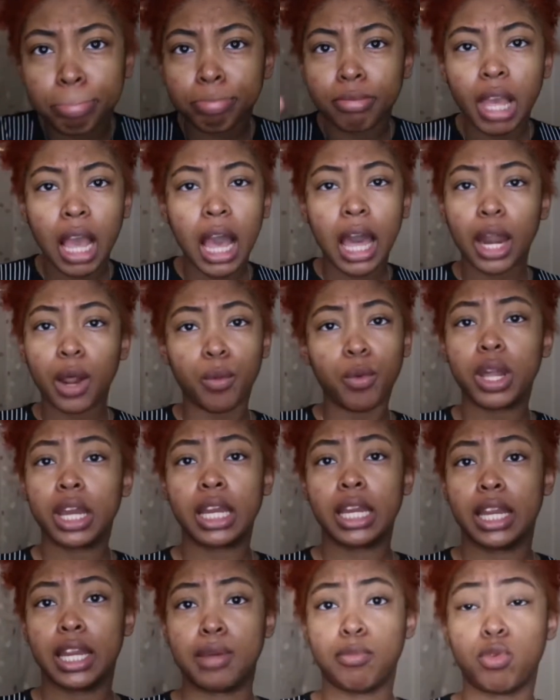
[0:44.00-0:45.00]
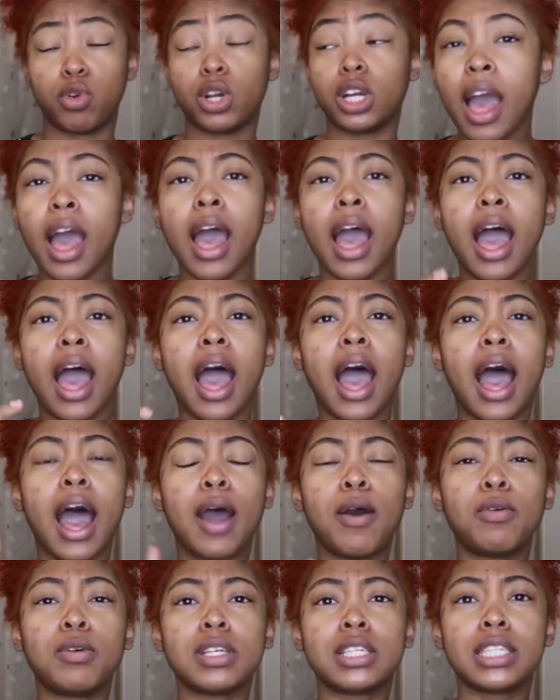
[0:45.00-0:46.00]
don't want it anymore. I
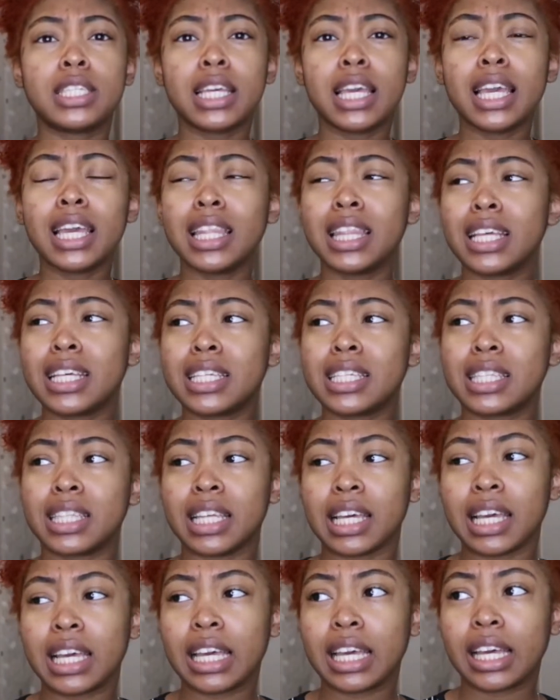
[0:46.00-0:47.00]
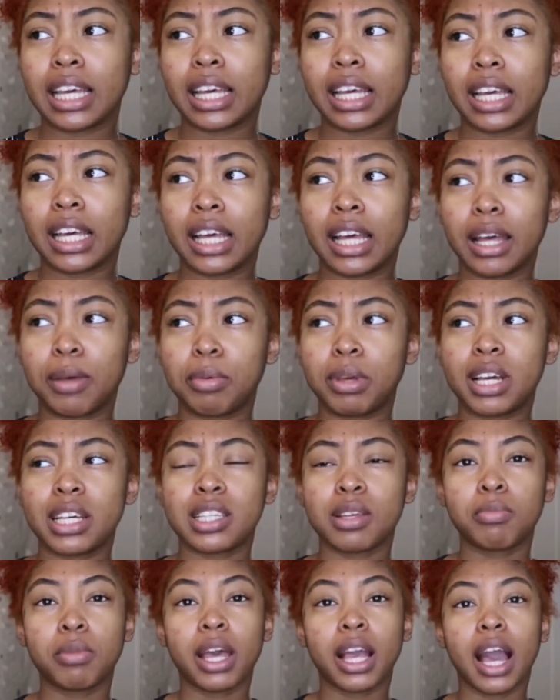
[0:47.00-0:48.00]
was saying this thing because
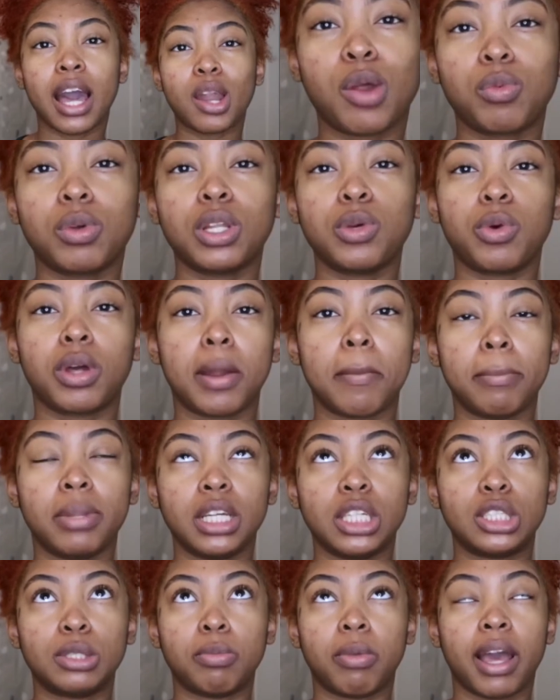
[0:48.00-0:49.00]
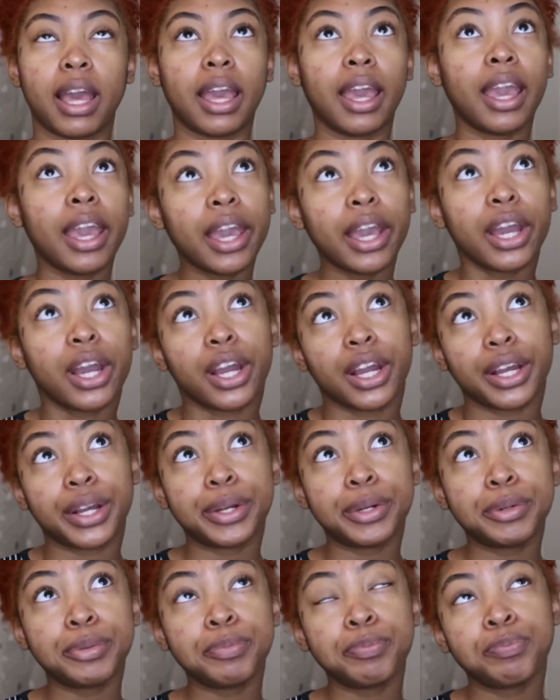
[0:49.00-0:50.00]
I'm like, I don't really want to bleach my
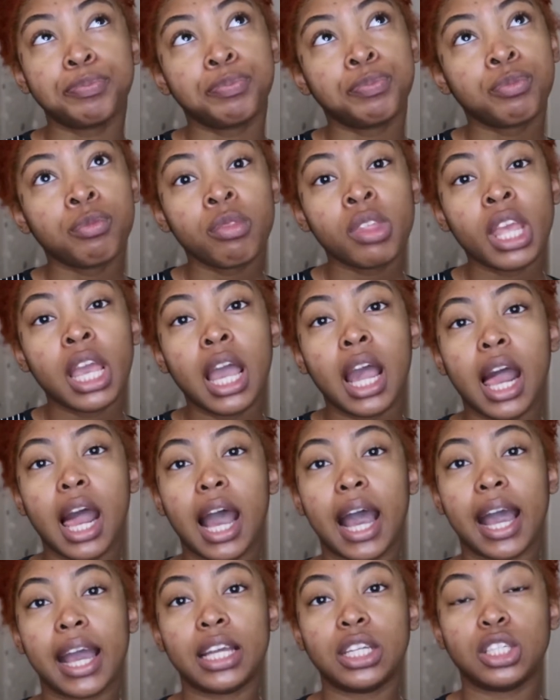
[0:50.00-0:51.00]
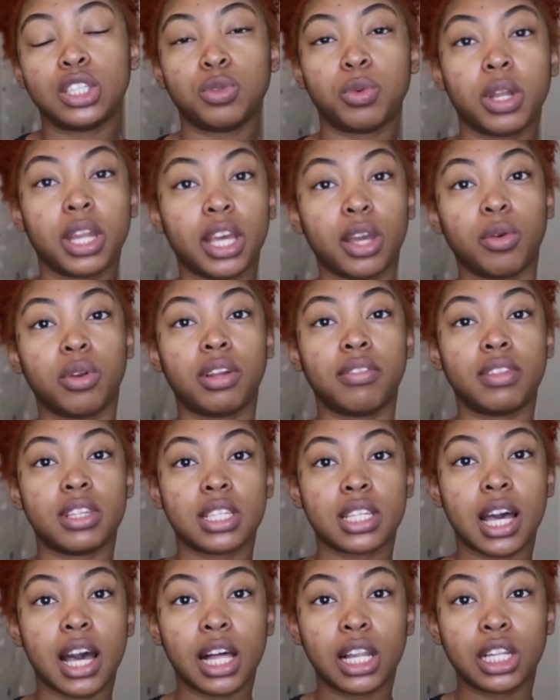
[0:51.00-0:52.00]
hair. I just want to get rid of this
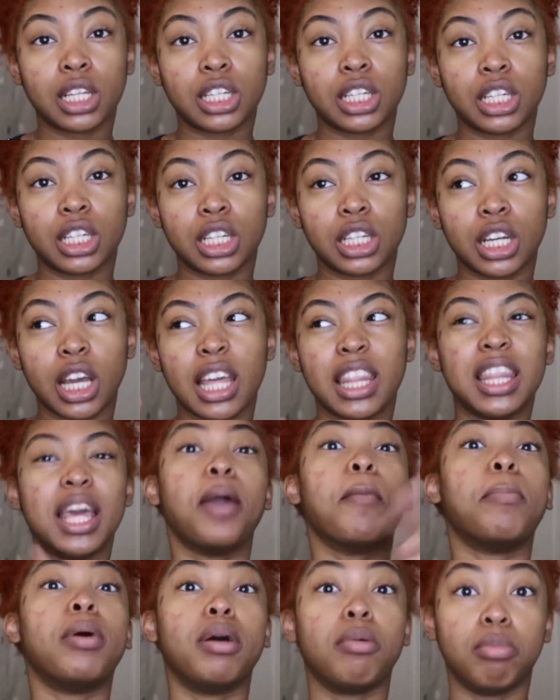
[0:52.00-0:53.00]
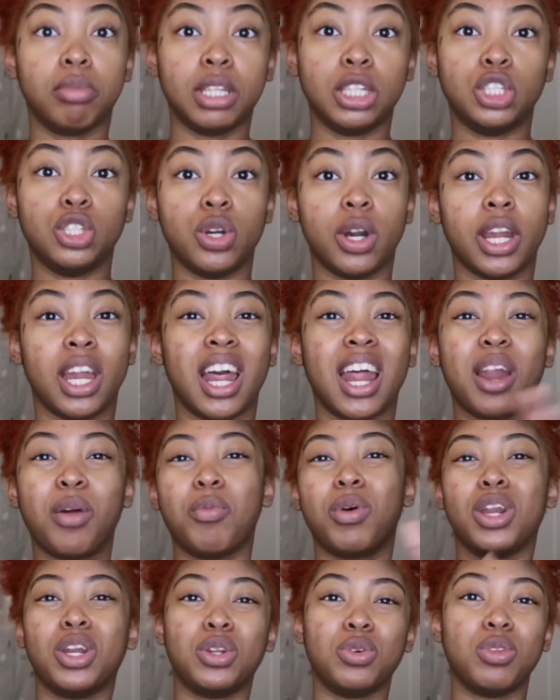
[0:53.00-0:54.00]
color and then put bleach on it. I don't
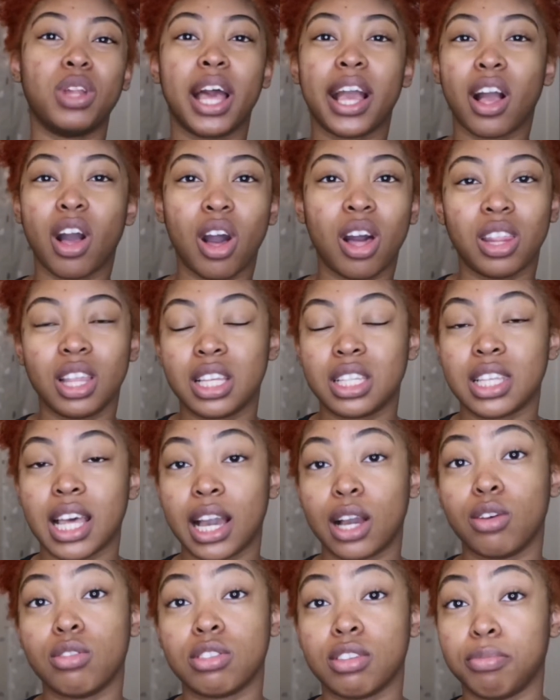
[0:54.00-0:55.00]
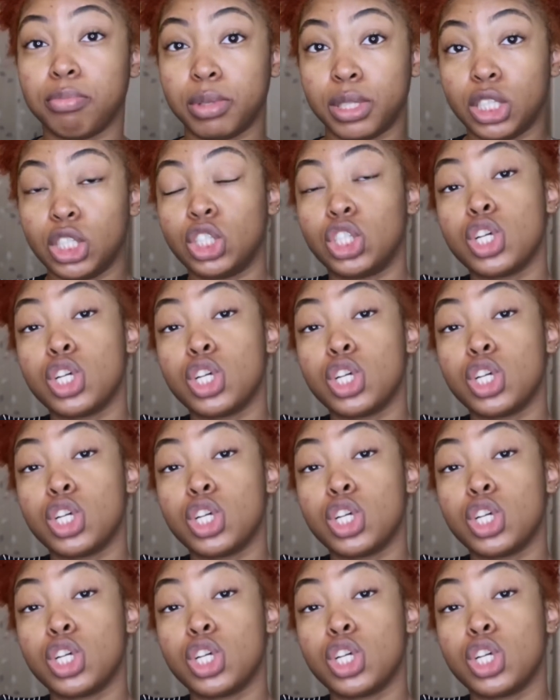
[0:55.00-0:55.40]
want to do like all these cycles of bleach.